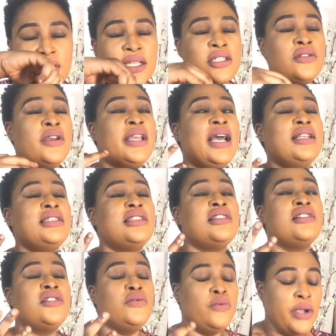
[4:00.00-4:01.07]
So it
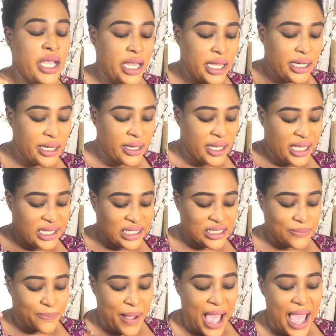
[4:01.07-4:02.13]
gets sweet,
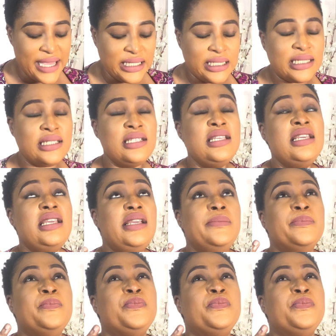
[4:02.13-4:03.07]
spicy,